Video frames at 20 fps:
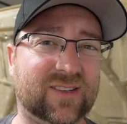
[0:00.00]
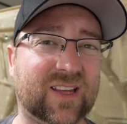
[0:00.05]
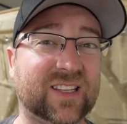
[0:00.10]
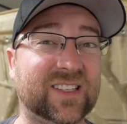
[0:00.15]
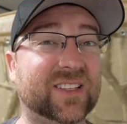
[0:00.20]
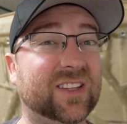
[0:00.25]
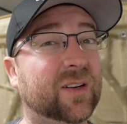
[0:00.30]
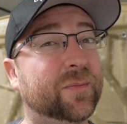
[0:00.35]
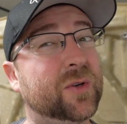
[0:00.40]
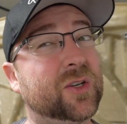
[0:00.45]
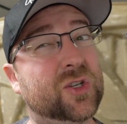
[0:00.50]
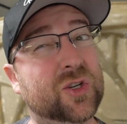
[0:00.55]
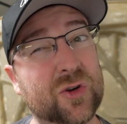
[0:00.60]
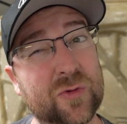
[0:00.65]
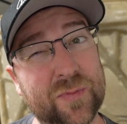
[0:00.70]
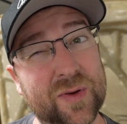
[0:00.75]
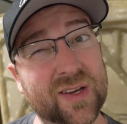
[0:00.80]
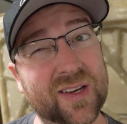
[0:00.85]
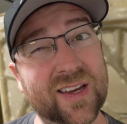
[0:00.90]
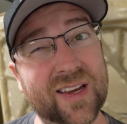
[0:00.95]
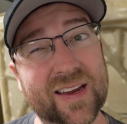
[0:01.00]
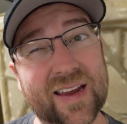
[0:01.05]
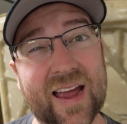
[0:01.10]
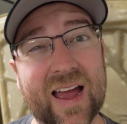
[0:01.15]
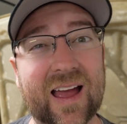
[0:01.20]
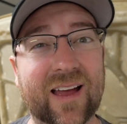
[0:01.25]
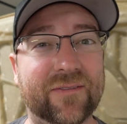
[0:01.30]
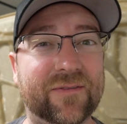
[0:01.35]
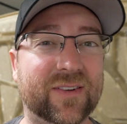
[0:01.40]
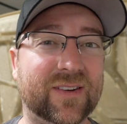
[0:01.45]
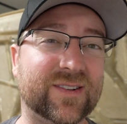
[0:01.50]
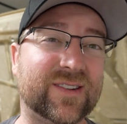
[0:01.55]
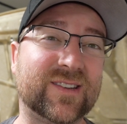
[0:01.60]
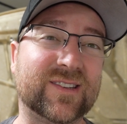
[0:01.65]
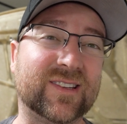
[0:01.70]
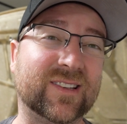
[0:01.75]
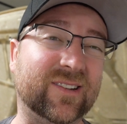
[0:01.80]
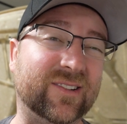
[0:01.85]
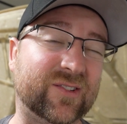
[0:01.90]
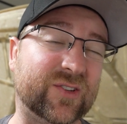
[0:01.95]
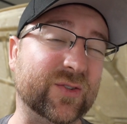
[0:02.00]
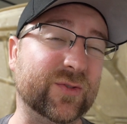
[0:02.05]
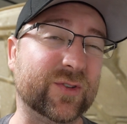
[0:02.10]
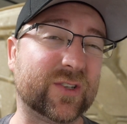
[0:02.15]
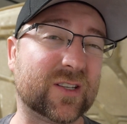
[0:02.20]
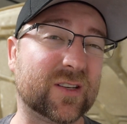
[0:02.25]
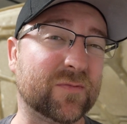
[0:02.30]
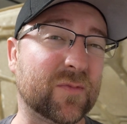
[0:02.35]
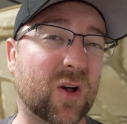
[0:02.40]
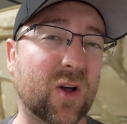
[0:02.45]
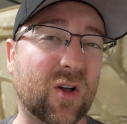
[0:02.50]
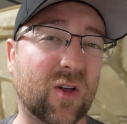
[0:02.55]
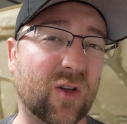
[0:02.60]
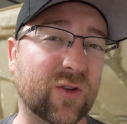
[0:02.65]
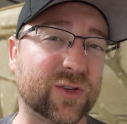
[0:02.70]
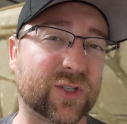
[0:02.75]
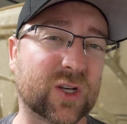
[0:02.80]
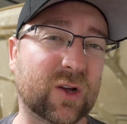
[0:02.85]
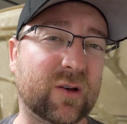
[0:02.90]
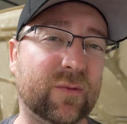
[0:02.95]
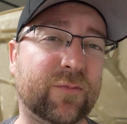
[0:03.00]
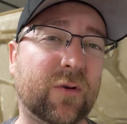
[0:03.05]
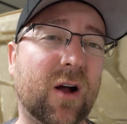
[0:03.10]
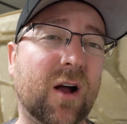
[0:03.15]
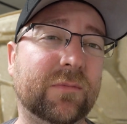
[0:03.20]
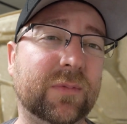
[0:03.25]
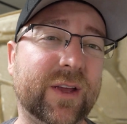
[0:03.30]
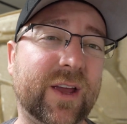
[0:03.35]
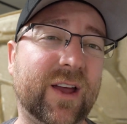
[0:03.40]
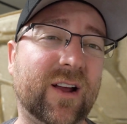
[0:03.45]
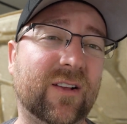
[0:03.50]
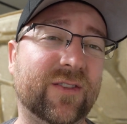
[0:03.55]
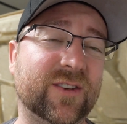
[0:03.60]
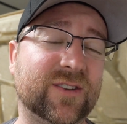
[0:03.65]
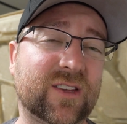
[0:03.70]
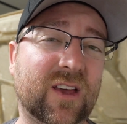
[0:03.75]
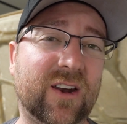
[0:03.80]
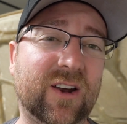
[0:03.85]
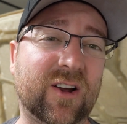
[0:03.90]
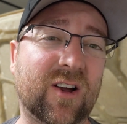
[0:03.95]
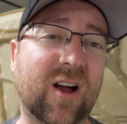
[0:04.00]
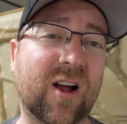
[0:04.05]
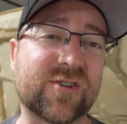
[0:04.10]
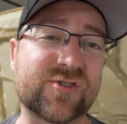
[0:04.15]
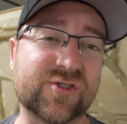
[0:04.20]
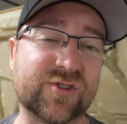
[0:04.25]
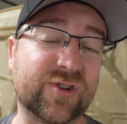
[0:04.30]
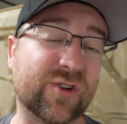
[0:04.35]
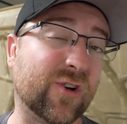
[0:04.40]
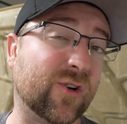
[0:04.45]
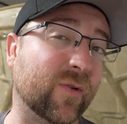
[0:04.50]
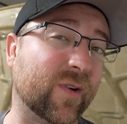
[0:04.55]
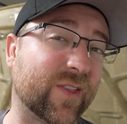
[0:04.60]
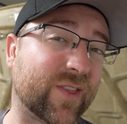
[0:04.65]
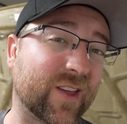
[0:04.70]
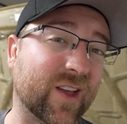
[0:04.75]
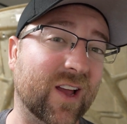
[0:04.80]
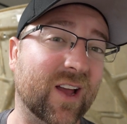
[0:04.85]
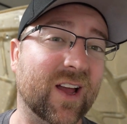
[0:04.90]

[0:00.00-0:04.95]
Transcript: That's a little bit too big. Half inch is a little too small. So I'd probably err on the side of caution and go with